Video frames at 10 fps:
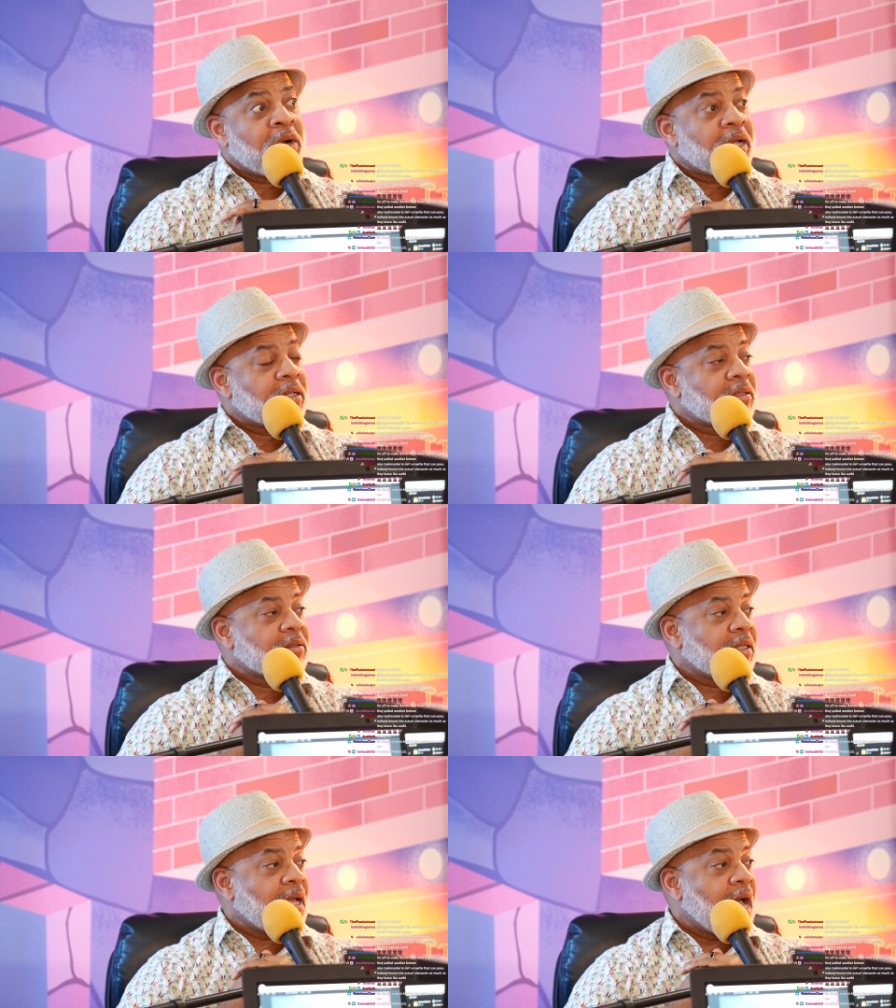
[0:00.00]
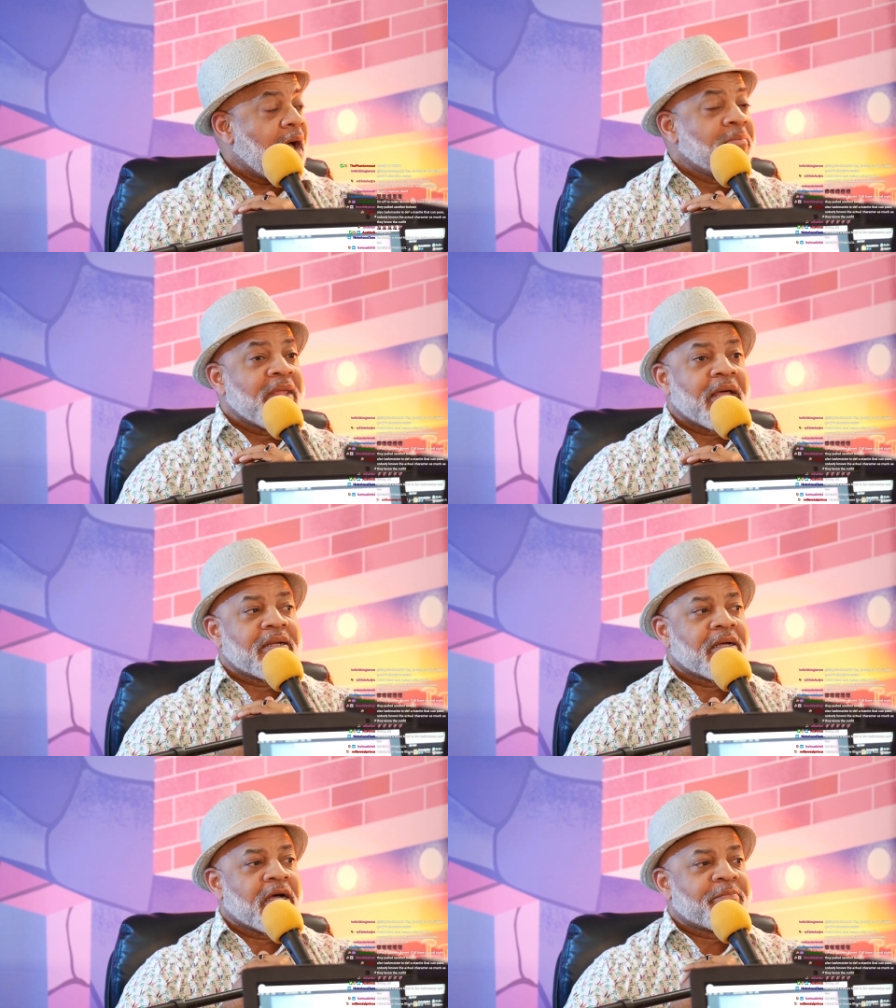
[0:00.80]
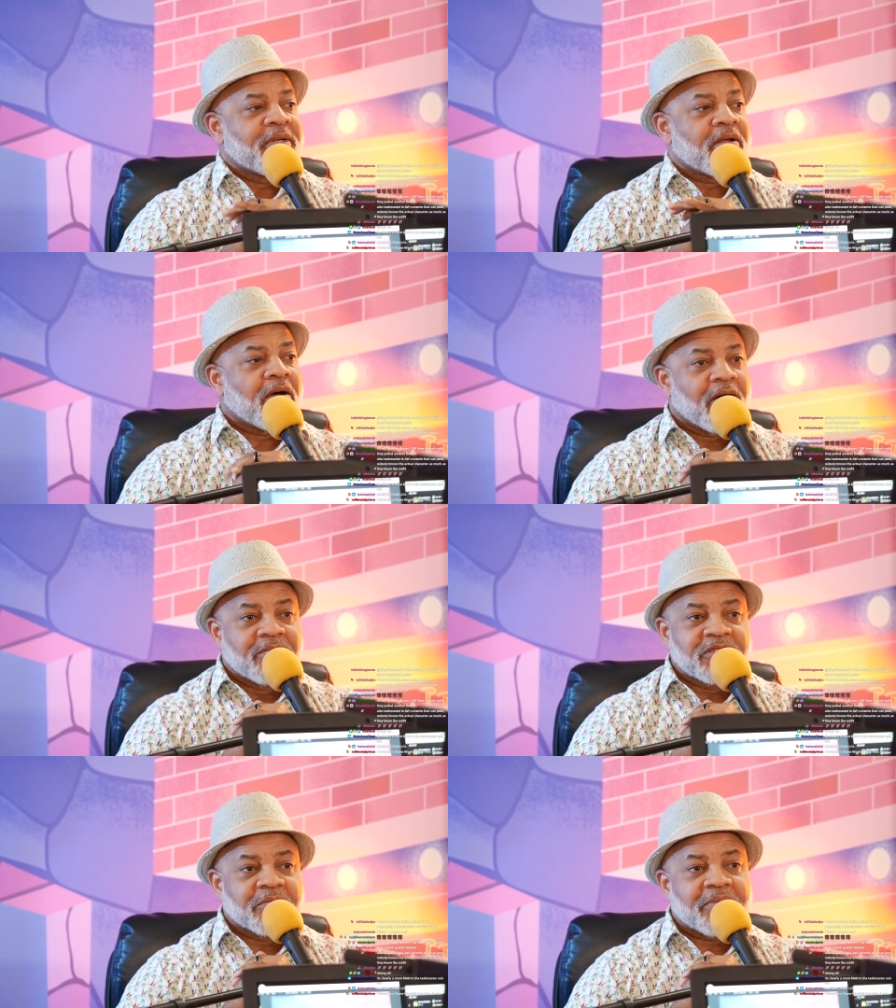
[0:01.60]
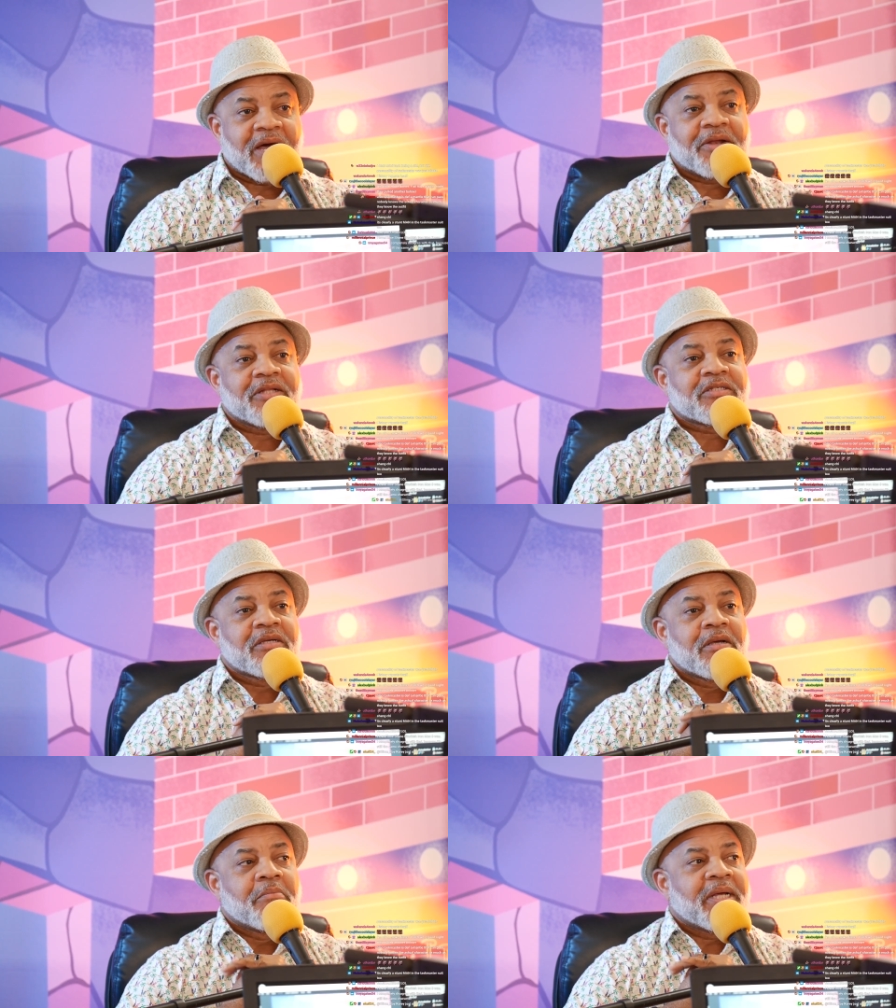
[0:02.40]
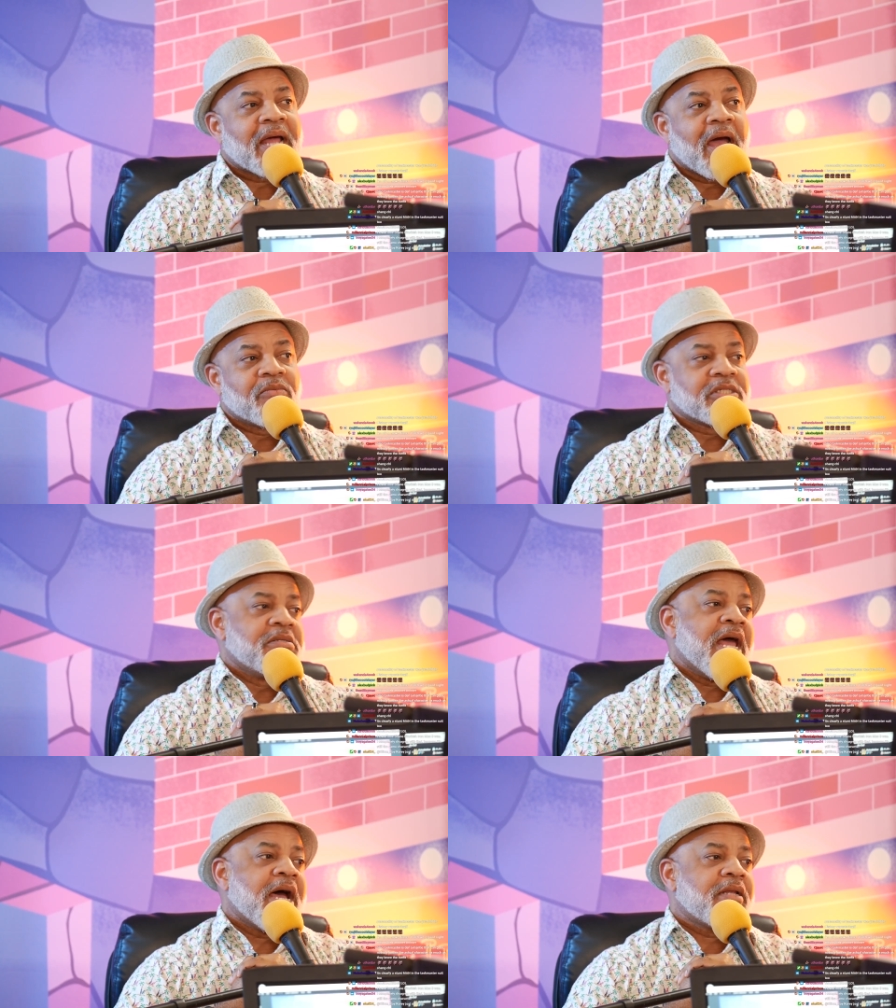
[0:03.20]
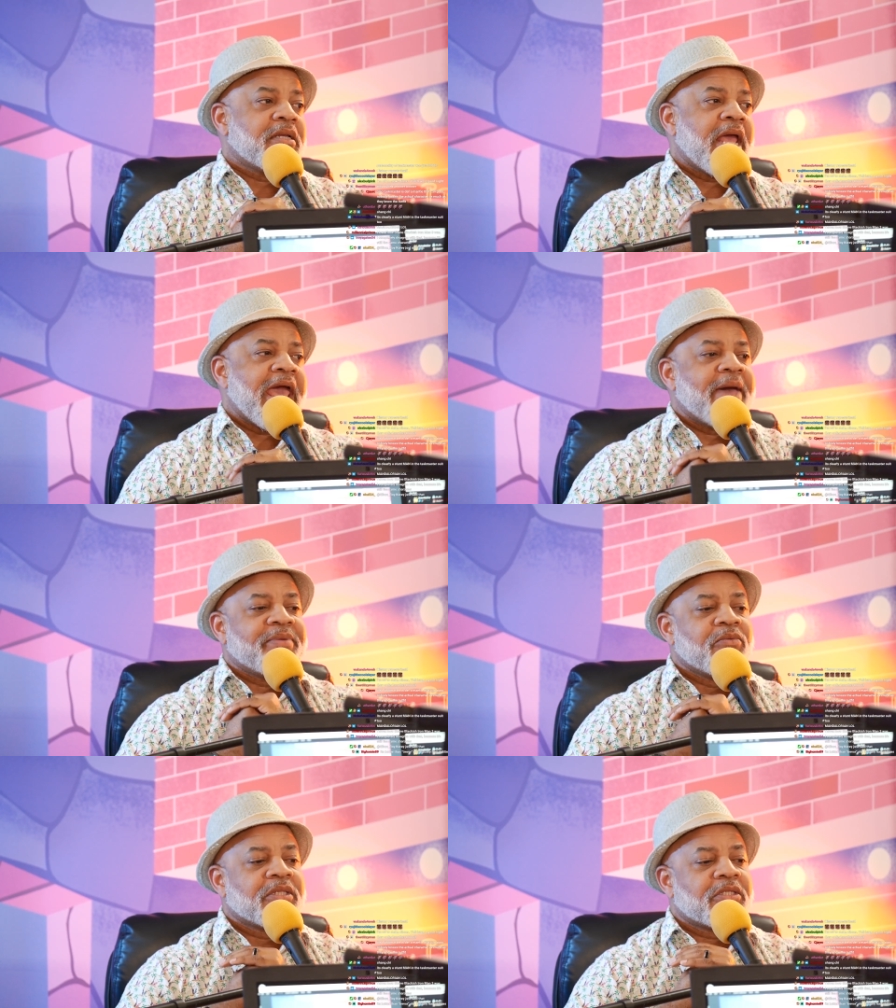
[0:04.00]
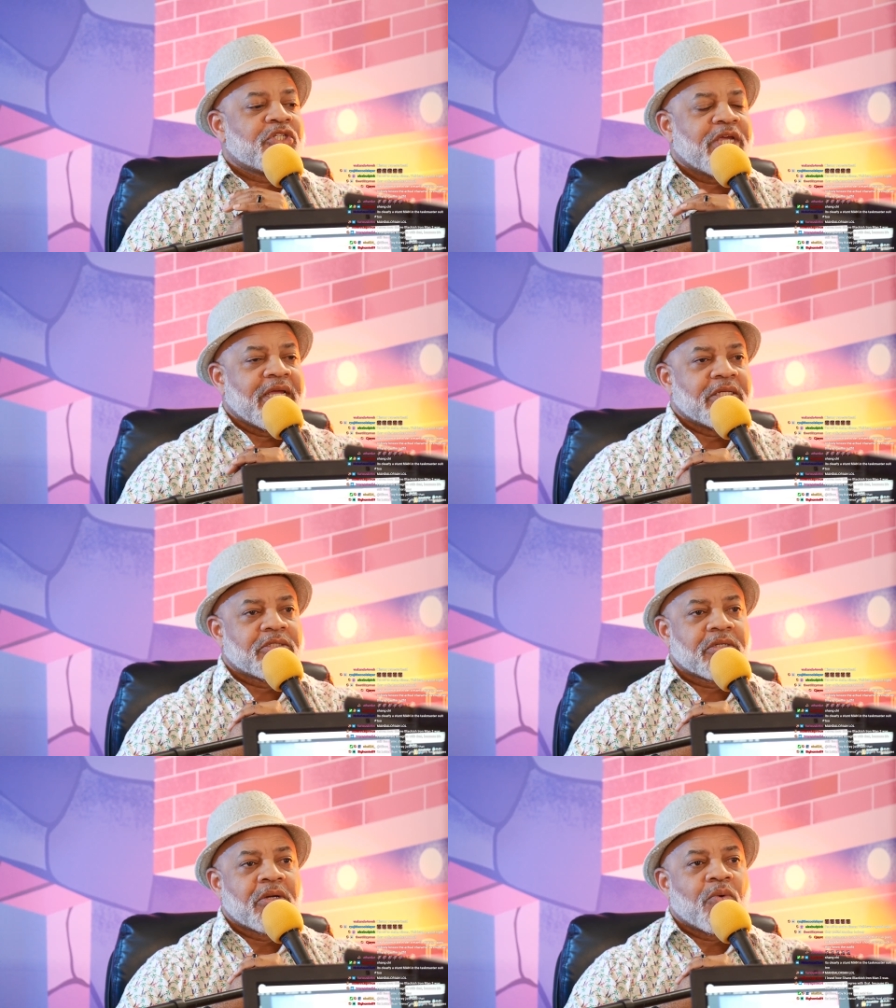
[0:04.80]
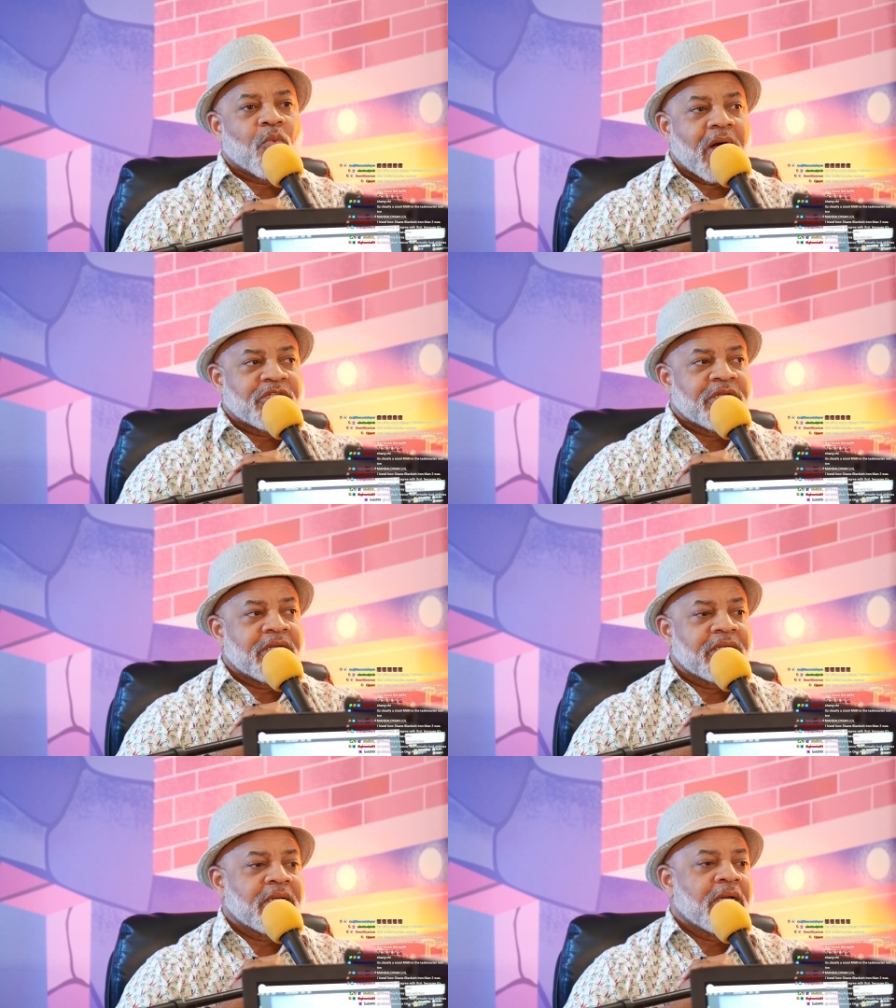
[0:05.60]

Well, I'm not up in arms about it, but I was not happy with the change watching it.